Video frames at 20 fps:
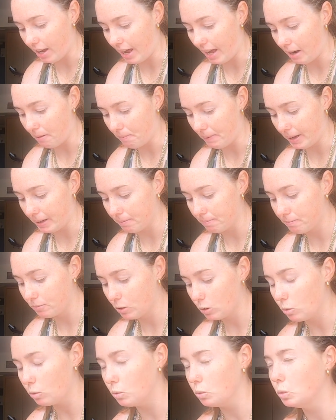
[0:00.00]
anime.
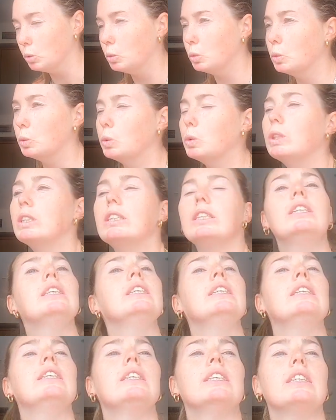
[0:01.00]
Ooh,
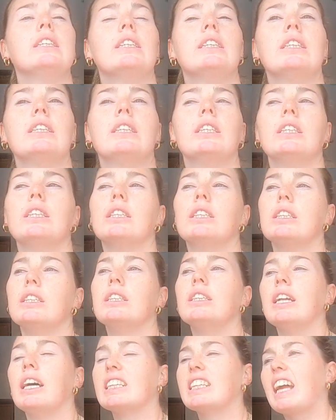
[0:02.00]

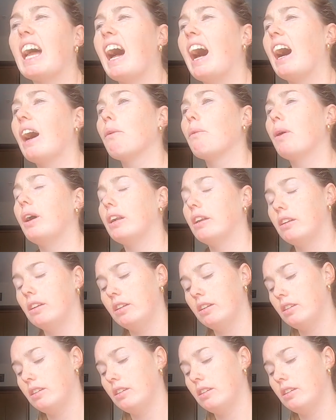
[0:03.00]
that's a hard one.